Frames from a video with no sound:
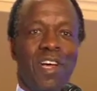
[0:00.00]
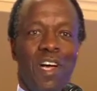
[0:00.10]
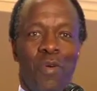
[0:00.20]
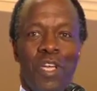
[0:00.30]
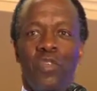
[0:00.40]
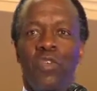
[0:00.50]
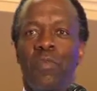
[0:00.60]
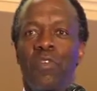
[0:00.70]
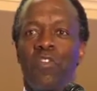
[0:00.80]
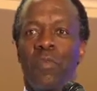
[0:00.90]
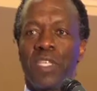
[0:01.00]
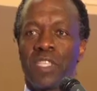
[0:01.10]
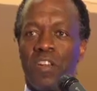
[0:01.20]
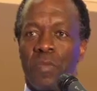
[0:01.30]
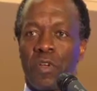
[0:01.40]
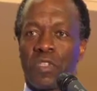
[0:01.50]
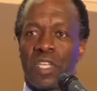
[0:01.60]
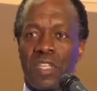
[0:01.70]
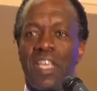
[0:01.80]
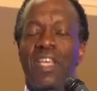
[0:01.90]
I want to improve myself because I
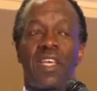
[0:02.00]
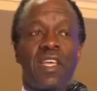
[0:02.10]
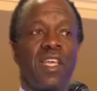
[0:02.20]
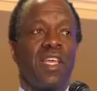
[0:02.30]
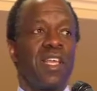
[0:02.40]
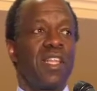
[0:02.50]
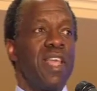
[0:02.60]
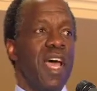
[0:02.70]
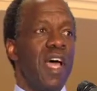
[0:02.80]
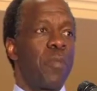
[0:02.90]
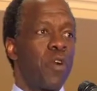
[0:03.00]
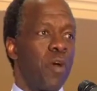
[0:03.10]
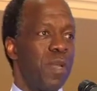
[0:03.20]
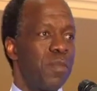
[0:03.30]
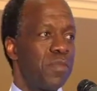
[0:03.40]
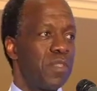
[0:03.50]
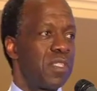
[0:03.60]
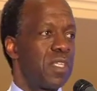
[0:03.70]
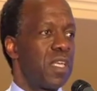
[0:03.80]
think there are problems